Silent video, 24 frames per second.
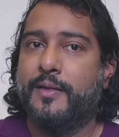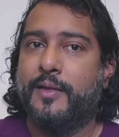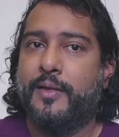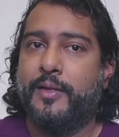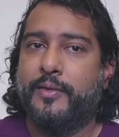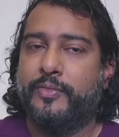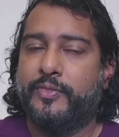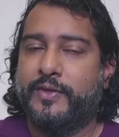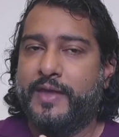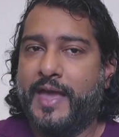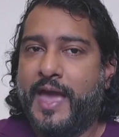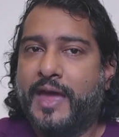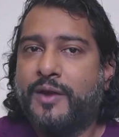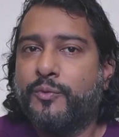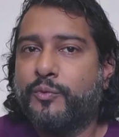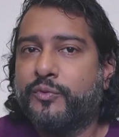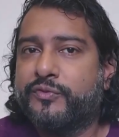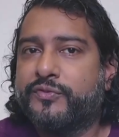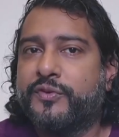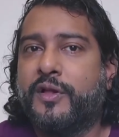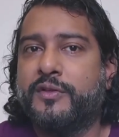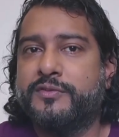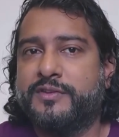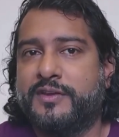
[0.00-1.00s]
the end
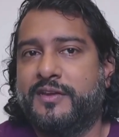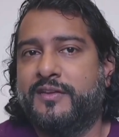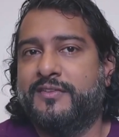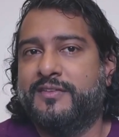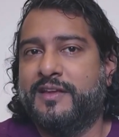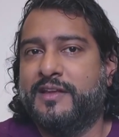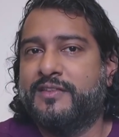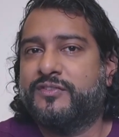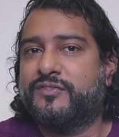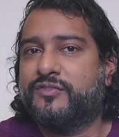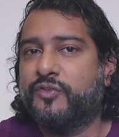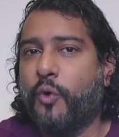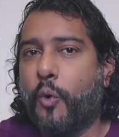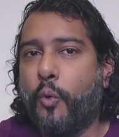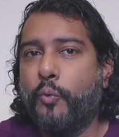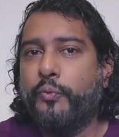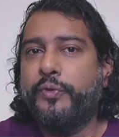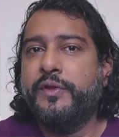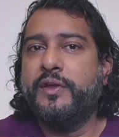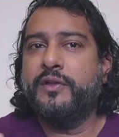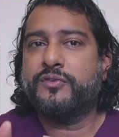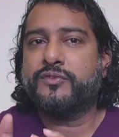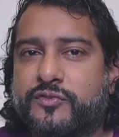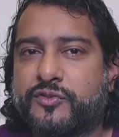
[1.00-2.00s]
result is it's
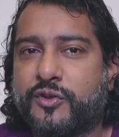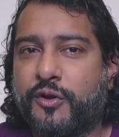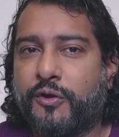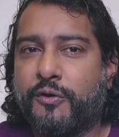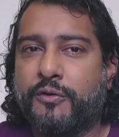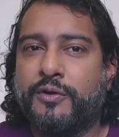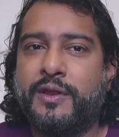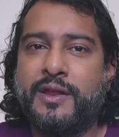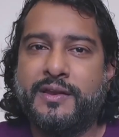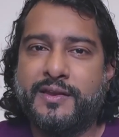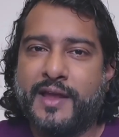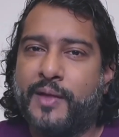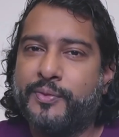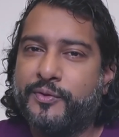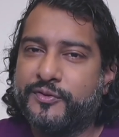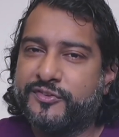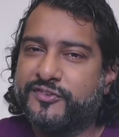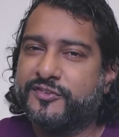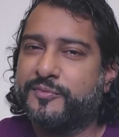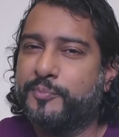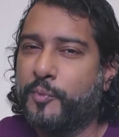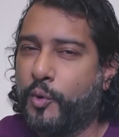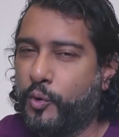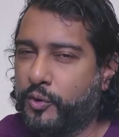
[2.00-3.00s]
only turning down the
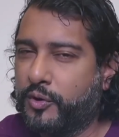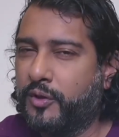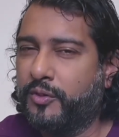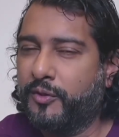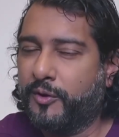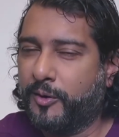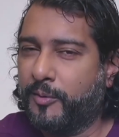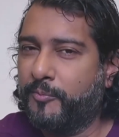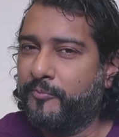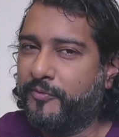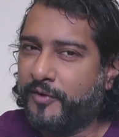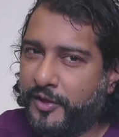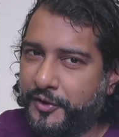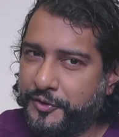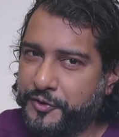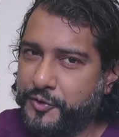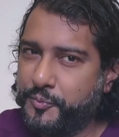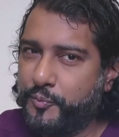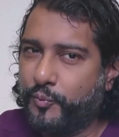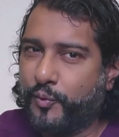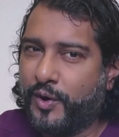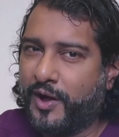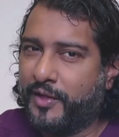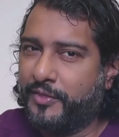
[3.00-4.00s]
smoke alarm
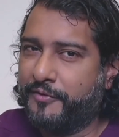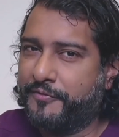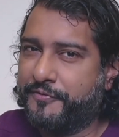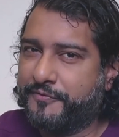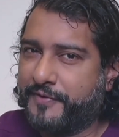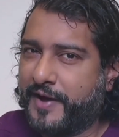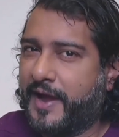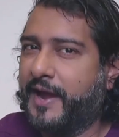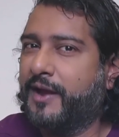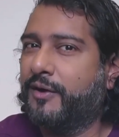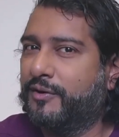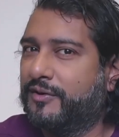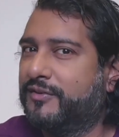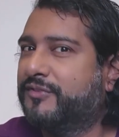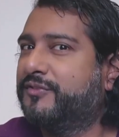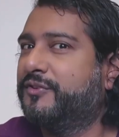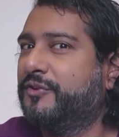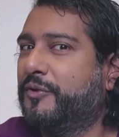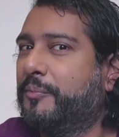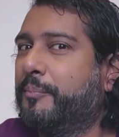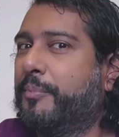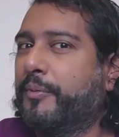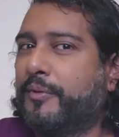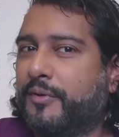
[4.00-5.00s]
volume while the fire is
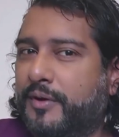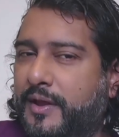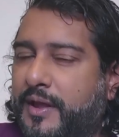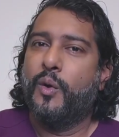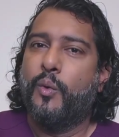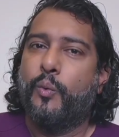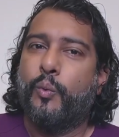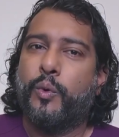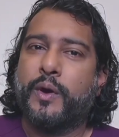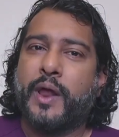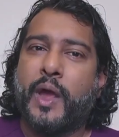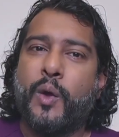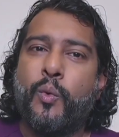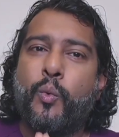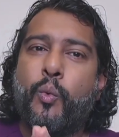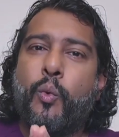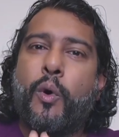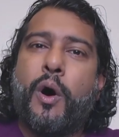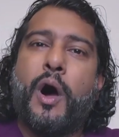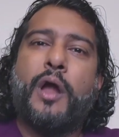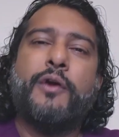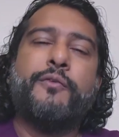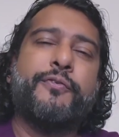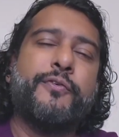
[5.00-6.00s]
still burning. What I
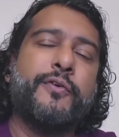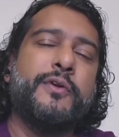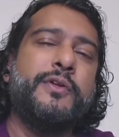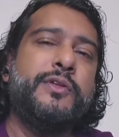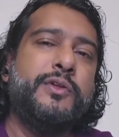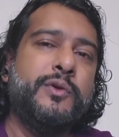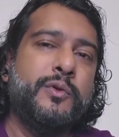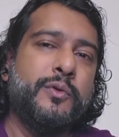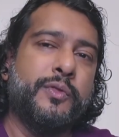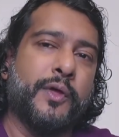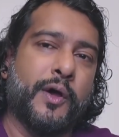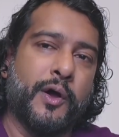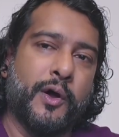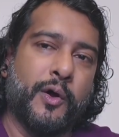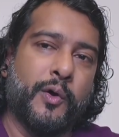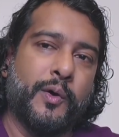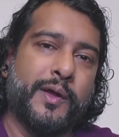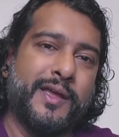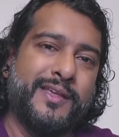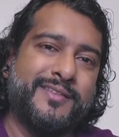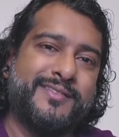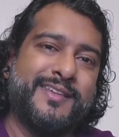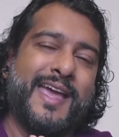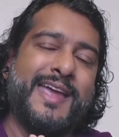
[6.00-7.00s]
want for you though
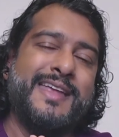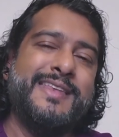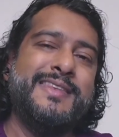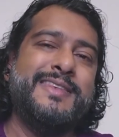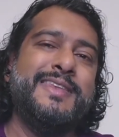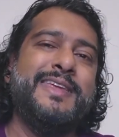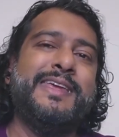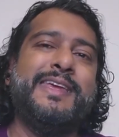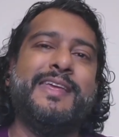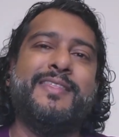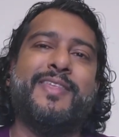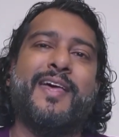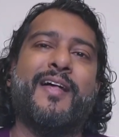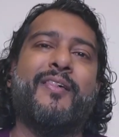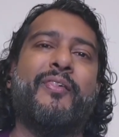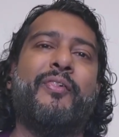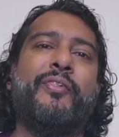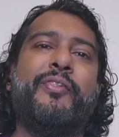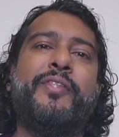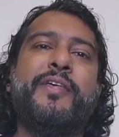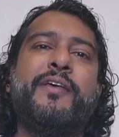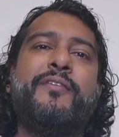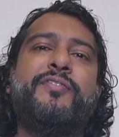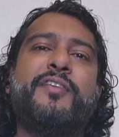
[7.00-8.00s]
is a knee that
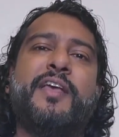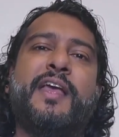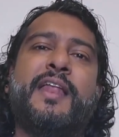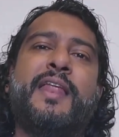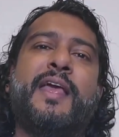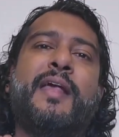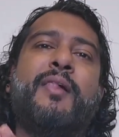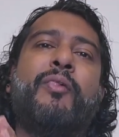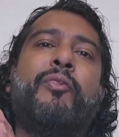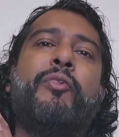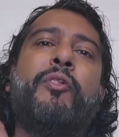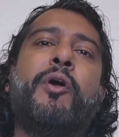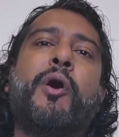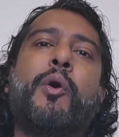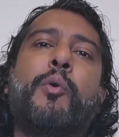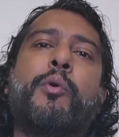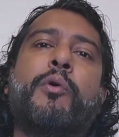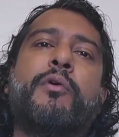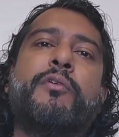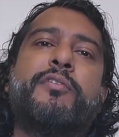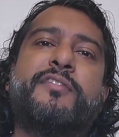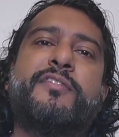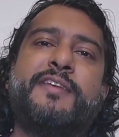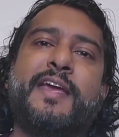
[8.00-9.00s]
lives in a
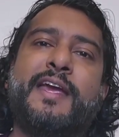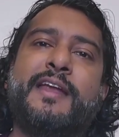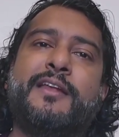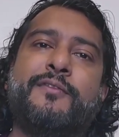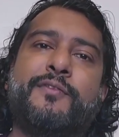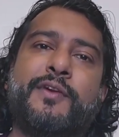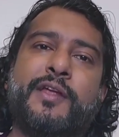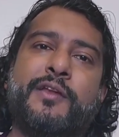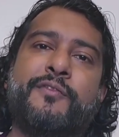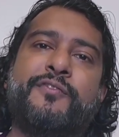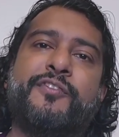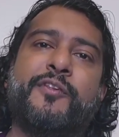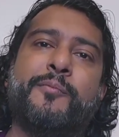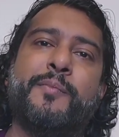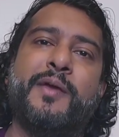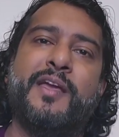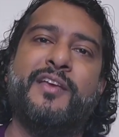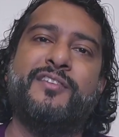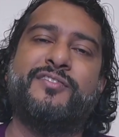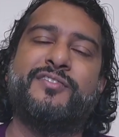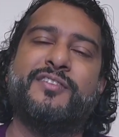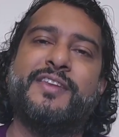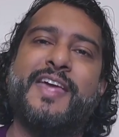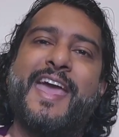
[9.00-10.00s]
lower state of
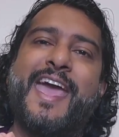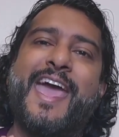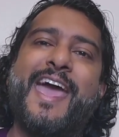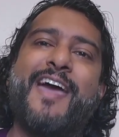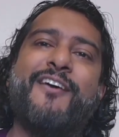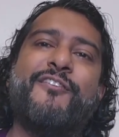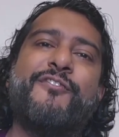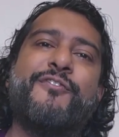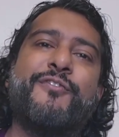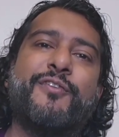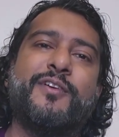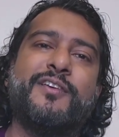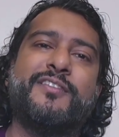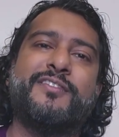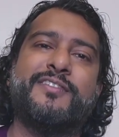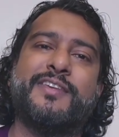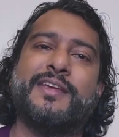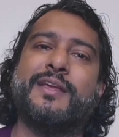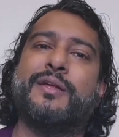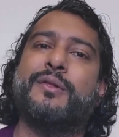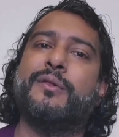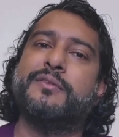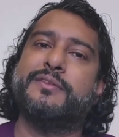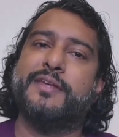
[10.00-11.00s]
inflammation every
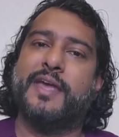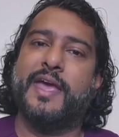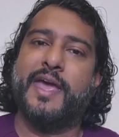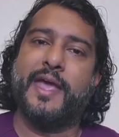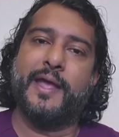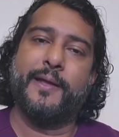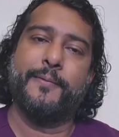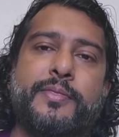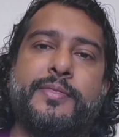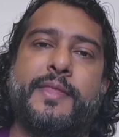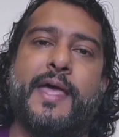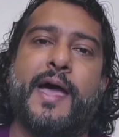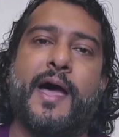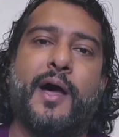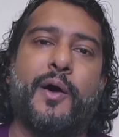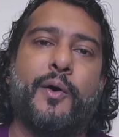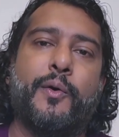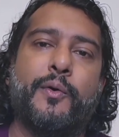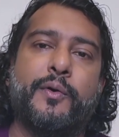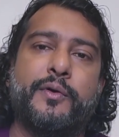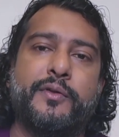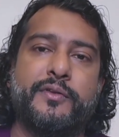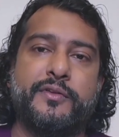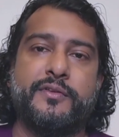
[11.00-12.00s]
single day.
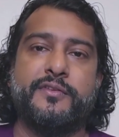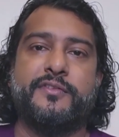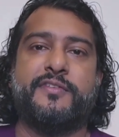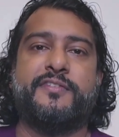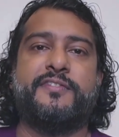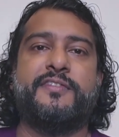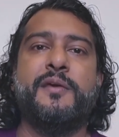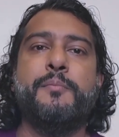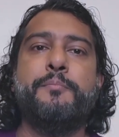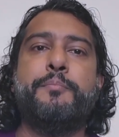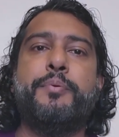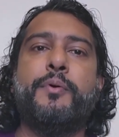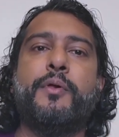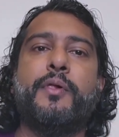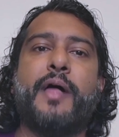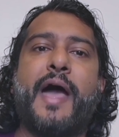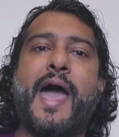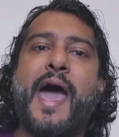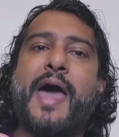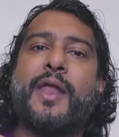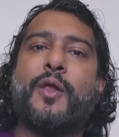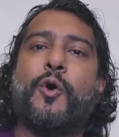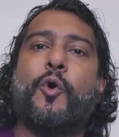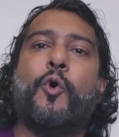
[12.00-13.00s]
Now, simple
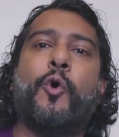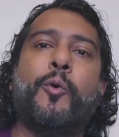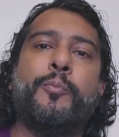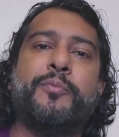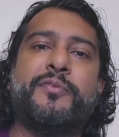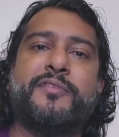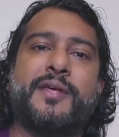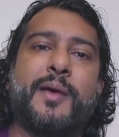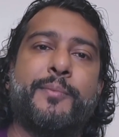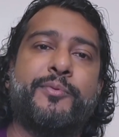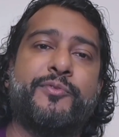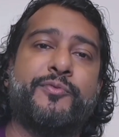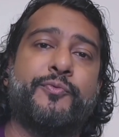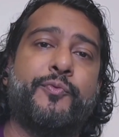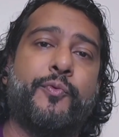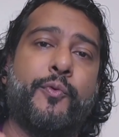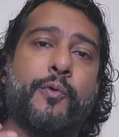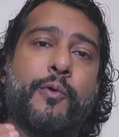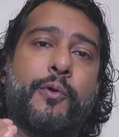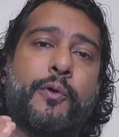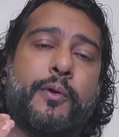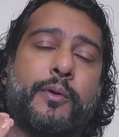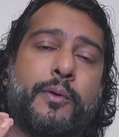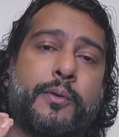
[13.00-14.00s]
at-home steps
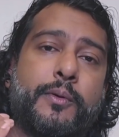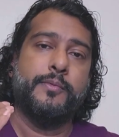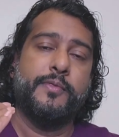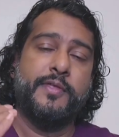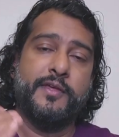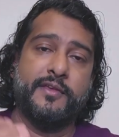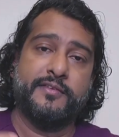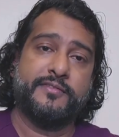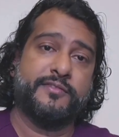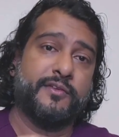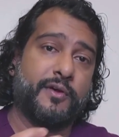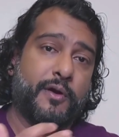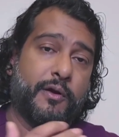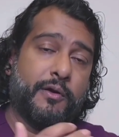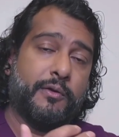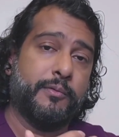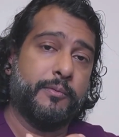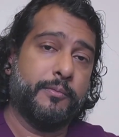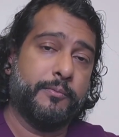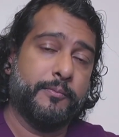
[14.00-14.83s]
for this are